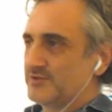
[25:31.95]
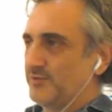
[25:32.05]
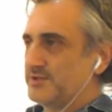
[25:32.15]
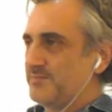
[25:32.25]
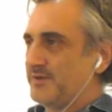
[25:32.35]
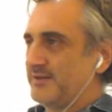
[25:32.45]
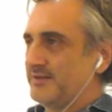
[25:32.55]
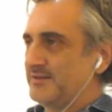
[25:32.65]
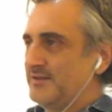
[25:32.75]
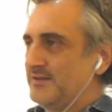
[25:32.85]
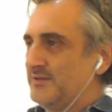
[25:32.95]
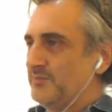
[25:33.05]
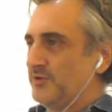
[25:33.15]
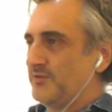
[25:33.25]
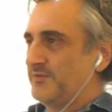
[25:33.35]
So we separate
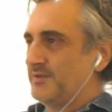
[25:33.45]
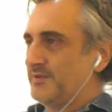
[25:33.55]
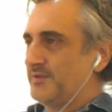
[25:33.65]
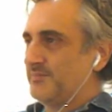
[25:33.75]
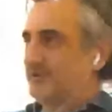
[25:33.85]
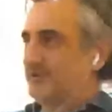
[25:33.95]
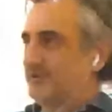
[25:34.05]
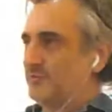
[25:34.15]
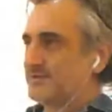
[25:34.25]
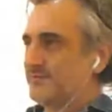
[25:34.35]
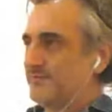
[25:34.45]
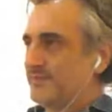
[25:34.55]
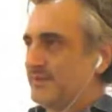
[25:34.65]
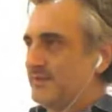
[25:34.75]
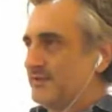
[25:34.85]
both of them in two parts.
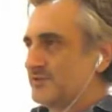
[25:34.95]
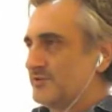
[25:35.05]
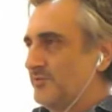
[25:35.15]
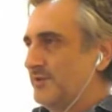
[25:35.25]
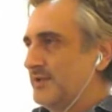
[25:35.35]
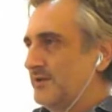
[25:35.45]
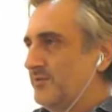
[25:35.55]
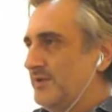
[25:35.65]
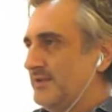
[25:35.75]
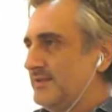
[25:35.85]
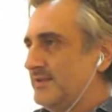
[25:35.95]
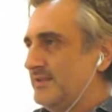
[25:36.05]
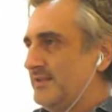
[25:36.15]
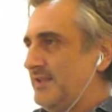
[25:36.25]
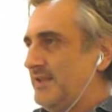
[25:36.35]
So we
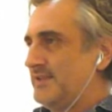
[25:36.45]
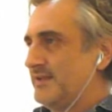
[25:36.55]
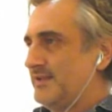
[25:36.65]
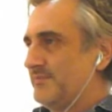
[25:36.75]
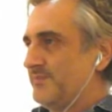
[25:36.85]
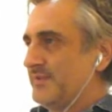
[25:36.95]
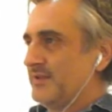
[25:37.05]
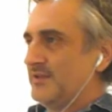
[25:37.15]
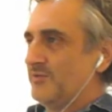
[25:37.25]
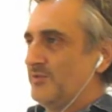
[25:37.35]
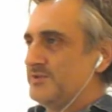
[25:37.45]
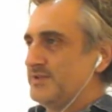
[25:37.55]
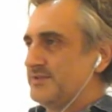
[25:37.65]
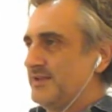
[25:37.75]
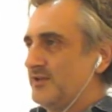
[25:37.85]
calculate easily
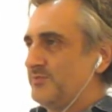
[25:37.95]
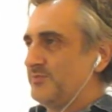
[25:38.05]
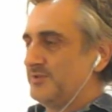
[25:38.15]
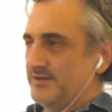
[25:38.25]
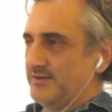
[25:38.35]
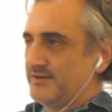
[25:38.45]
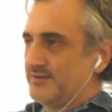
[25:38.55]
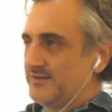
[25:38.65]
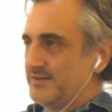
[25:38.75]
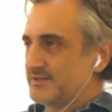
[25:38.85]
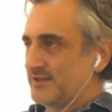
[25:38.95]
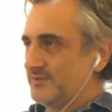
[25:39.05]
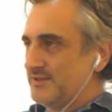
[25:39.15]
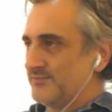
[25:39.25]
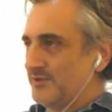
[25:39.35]
which is the output,
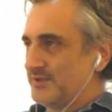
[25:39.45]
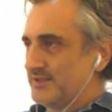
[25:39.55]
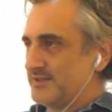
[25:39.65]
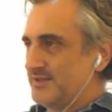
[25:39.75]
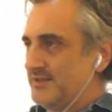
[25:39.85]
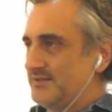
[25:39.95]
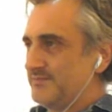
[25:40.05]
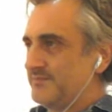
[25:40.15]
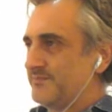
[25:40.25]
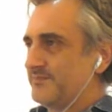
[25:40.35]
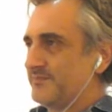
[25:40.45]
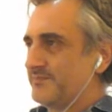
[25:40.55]
this voltage here.